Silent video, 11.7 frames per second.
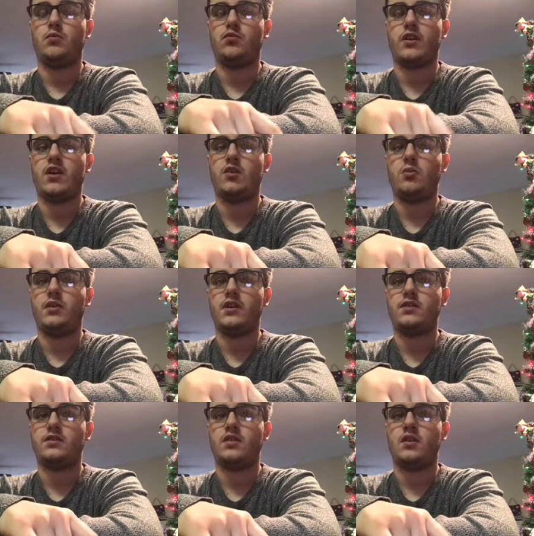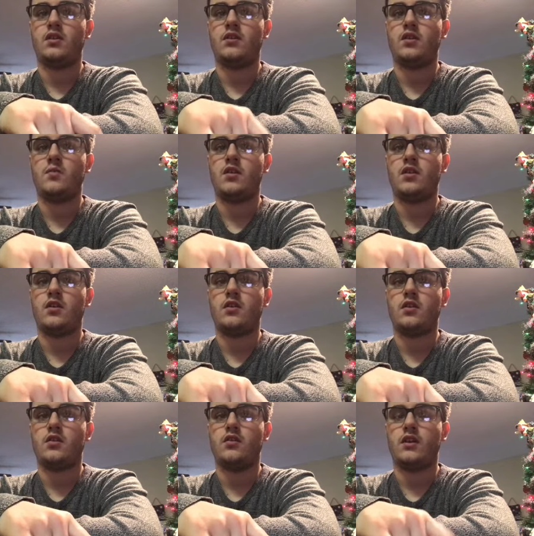Railblazer at Great
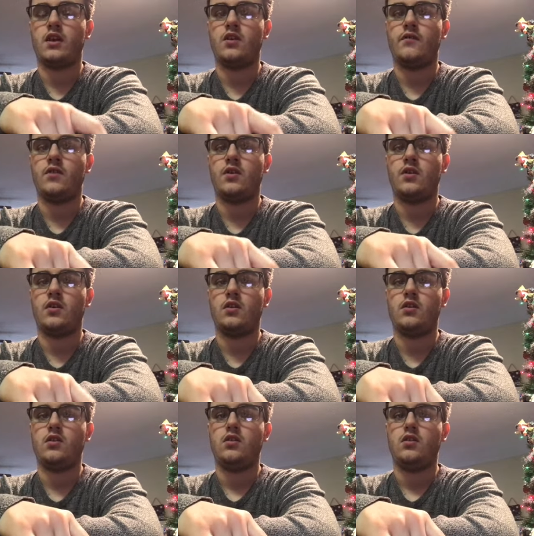America in California.